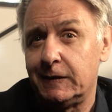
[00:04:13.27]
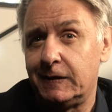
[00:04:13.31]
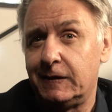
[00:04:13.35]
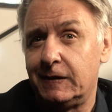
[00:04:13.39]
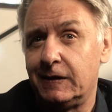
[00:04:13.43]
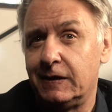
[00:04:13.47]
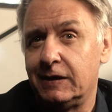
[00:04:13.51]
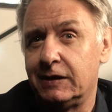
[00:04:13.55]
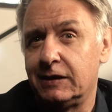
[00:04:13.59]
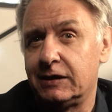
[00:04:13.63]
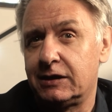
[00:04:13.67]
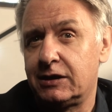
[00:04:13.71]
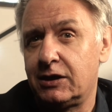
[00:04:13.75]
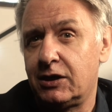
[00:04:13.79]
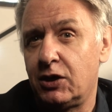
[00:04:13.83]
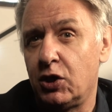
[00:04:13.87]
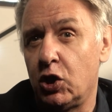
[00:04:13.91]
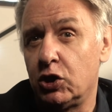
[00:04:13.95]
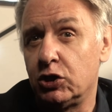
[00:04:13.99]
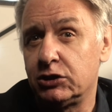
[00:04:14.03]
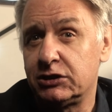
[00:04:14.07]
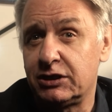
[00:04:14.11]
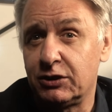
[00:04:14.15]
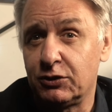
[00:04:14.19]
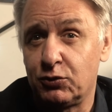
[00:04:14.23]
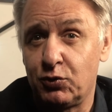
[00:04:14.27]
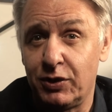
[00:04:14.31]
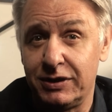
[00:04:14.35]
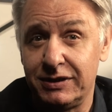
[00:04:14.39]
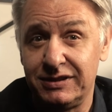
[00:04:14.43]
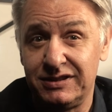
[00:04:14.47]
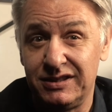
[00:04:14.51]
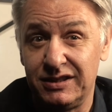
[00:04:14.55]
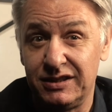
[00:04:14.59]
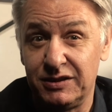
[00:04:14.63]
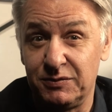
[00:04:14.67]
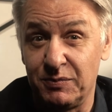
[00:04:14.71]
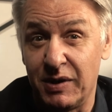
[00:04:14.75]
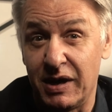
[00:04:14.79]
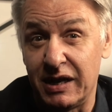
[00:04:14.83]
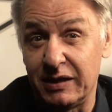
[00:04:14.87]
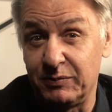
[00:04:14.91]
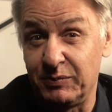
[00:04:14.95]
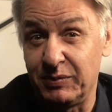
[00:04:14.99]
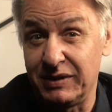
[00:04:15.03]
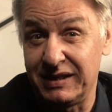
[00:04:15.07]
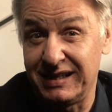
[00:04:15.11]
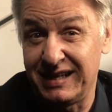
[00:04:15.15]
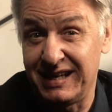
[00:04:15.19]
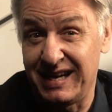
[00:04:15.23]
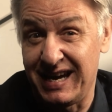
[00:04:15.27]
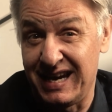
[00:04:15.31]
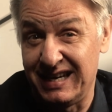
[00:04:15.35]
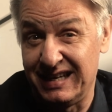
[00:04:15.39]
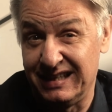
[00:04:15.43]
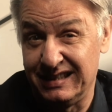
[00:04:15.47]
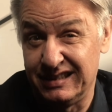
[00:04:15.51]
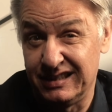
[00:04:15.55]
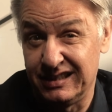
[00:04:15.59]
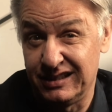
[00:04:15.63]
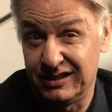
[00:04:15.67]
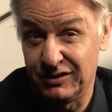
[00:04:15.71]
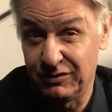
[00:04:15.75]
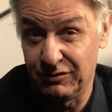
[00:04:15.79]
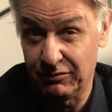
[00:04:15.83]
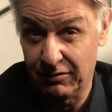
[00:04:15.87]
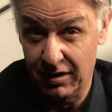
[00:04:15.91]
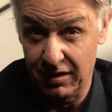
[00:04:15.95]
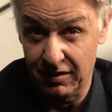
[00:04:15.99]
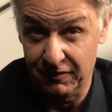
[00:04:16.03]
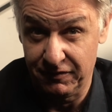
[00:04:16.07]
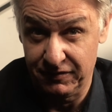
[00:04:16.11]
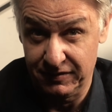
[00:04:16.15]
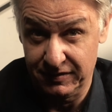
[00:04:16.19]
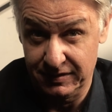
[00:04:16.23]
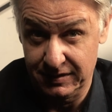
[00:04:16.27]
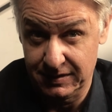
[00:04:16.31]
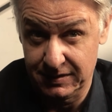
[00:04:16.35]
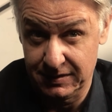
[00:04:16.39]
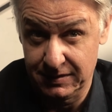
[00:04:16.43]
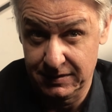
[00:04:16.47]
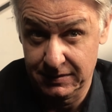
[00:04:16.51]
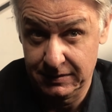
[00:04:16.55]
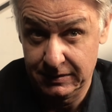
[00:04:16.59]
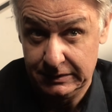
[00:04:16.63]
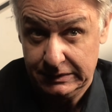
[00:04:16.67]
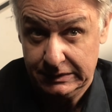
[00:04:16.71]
the consequences might be catastrophic.